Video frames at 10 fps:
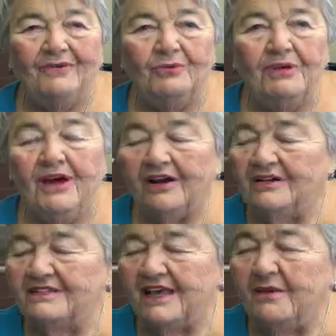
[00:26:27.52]
it would be hard
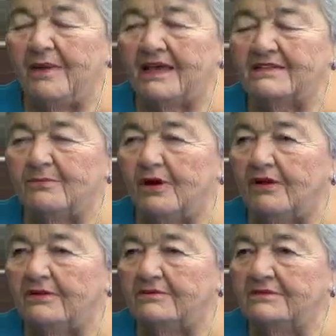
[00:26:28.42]
to say.
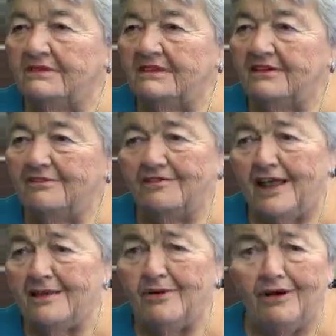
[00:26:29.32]
Basketball,
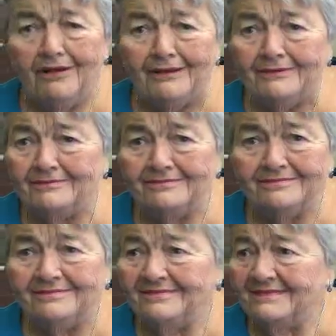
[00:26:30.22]
volleyball,
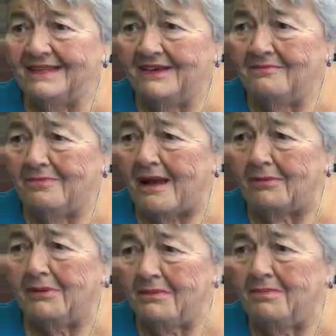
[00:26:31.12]

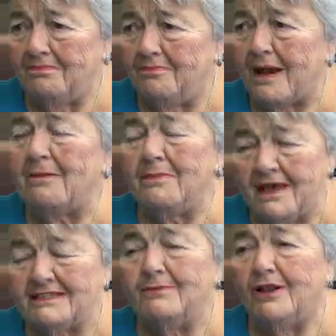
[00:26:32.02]
probably
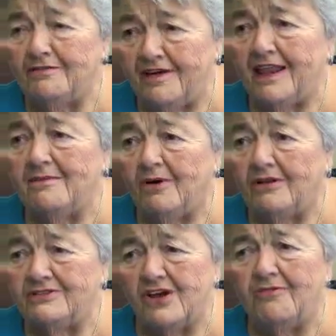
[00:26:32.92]
basketball and volleyball.
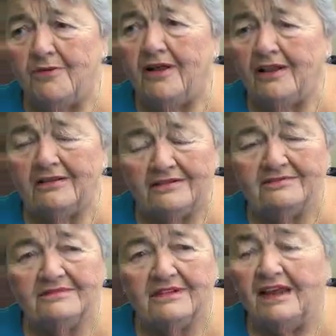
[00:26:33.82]
Softball
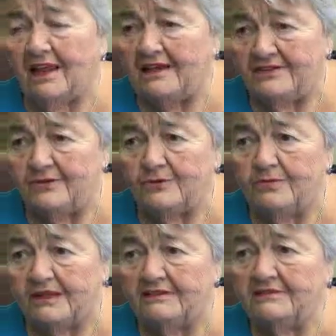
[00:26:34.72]
I liked too,
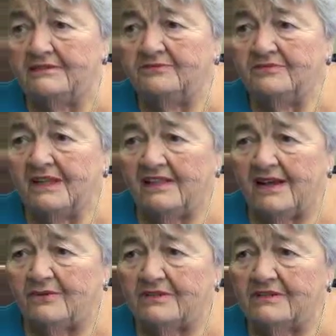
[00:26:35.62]
but
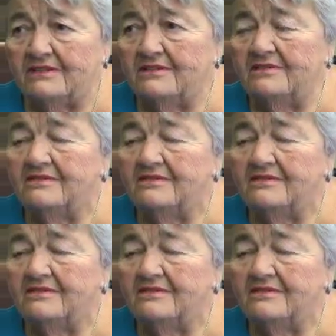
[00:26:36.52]
that was.